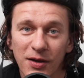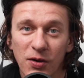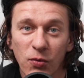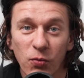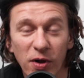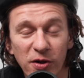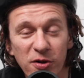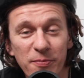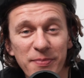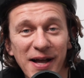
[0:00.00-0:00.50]

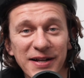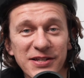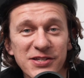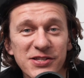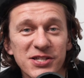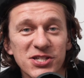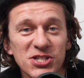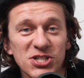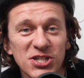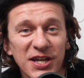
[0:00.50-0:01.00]
Welcome back to
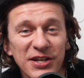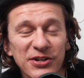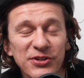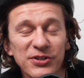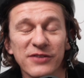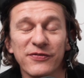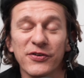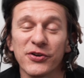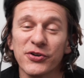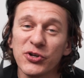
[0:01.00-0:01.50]
the channel.
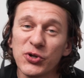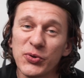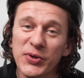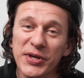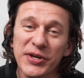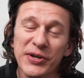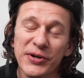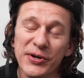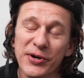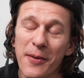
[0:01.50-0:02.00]
If you're new
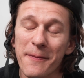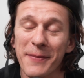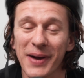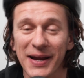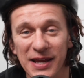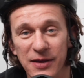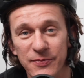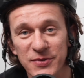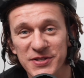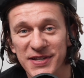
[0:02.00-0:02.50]
here, my
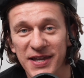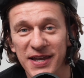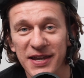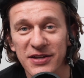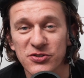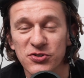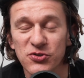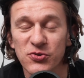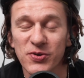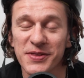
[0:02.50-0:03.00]
name is
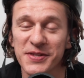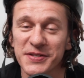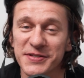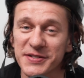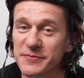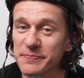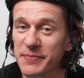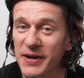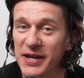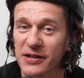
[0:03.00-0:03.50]
Andrew and this
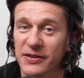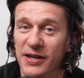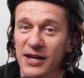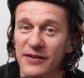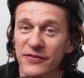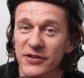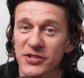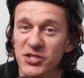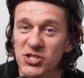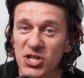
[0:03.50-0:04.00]
is Bike
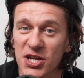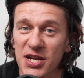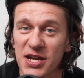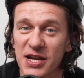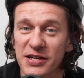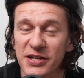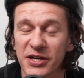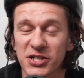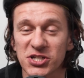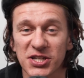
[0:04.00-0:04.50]
Life
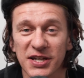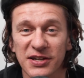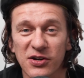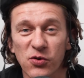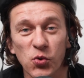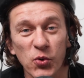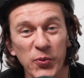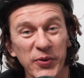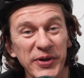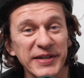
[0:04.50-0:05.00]
Unchained, a channel
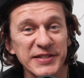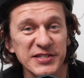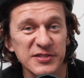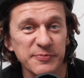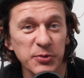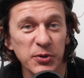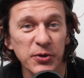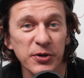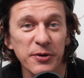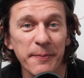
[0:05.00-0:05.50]
where we
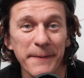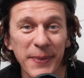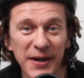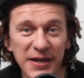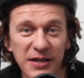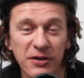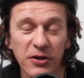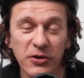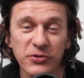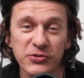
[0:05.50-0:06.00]
explore
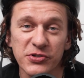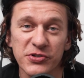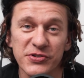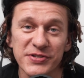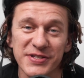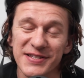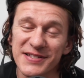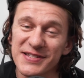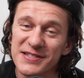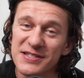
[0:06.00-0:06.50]
bike cultures
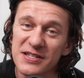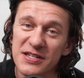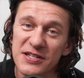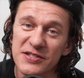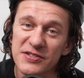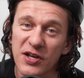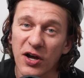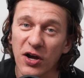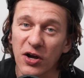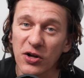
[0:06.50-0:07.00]
in
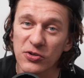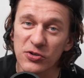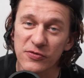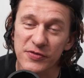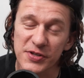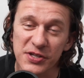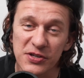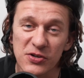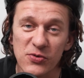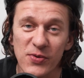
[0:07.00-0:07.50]
cities all over
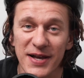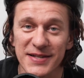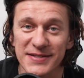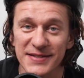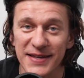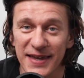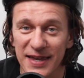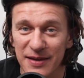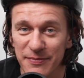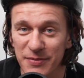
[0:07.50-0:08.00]
the US
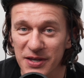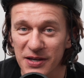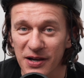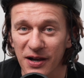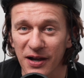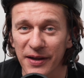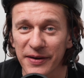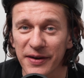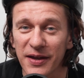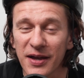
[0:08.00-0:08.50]
and
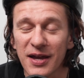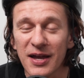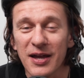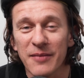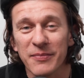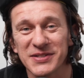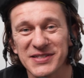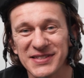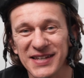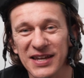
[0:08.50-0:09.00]
beyond.
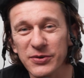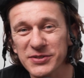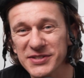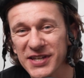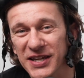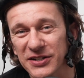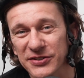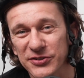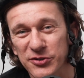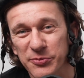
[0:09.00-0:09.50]
But today we're
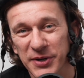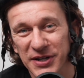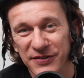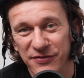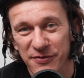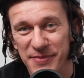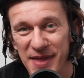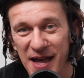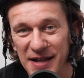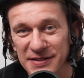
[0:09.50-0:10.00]
taking a little break
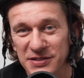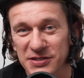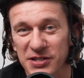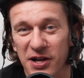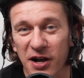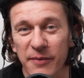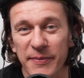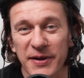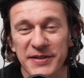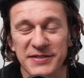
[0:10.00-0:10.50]
from that to
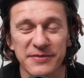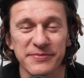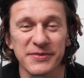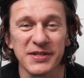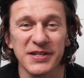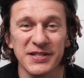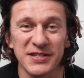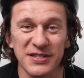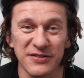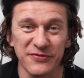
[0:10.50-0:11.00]
talk about
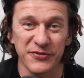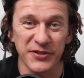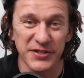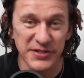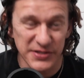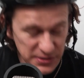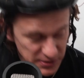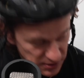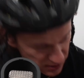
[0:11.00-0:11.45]
something different.